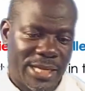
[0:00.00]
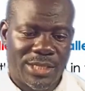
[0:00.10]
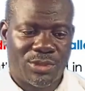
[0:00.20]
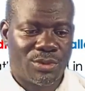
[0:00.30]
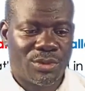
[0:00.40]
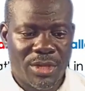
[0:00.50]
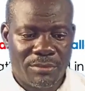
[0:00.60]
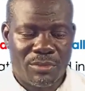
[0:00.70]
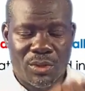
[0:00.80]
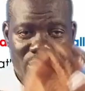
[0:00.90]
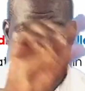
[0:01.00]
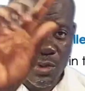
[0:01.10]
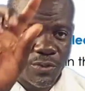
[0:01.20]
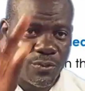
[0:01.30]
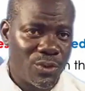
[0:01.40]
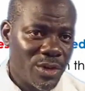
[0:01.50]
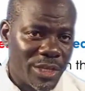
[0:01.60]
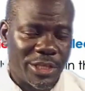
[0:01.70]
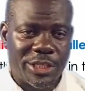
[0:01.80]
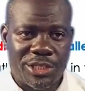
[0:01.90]
So because
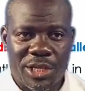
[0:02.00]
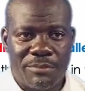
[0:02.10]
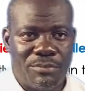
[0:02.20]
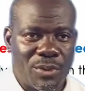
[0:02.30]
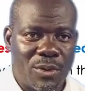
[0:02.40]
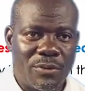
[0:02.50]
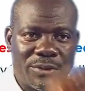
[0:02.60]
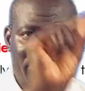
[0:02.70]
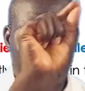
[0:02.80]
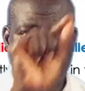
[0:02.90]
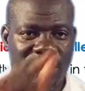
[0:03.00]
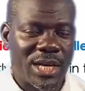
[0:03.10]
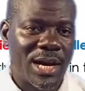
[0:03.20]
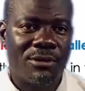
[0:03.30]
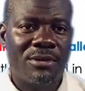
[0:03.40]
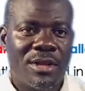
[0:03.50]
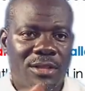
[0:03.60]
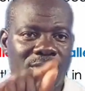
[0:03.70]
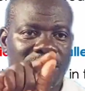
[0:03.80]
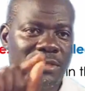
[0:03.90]
of the shape of the route, how
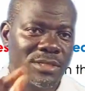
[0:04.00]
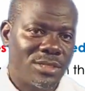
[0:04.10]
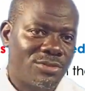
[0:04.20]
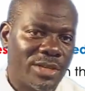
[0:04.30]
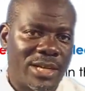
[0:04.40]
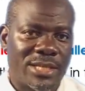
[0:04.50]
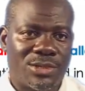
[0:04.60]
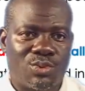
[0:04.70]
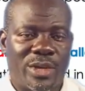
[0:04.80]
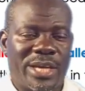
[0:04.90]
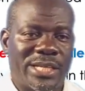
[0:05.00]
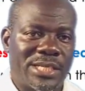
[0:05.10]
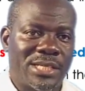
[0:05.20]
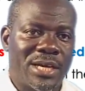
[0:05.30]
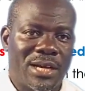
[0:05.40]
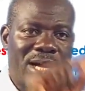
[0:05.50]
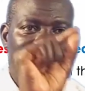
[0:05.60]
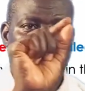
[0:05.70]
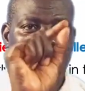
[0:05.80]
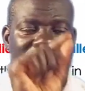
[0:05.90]
those traders were
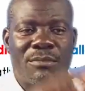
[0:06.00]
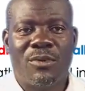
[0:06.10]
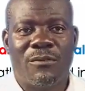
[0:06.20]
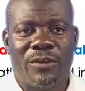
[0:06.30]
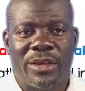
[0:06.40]
moving